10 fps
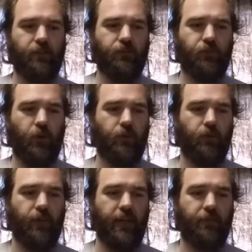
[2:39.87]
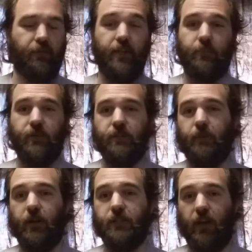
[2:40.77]
show you the 3D printed
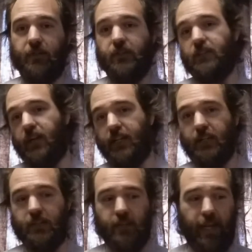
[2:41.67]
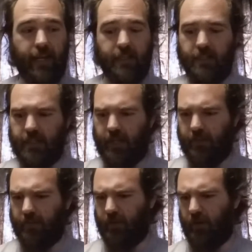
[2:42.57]
parts that I've designed and
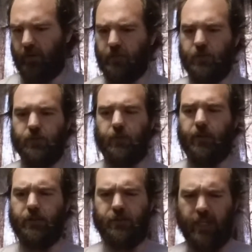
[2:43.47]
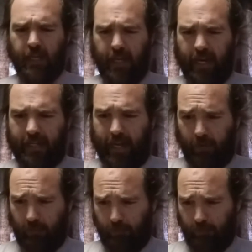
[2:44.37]
that I've used from others, and
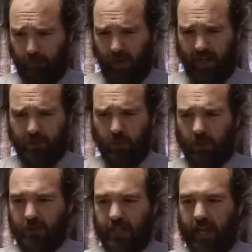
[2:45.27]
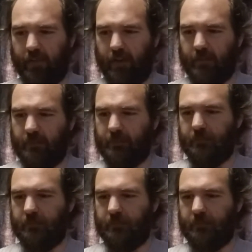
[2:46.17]
how it's all gone together.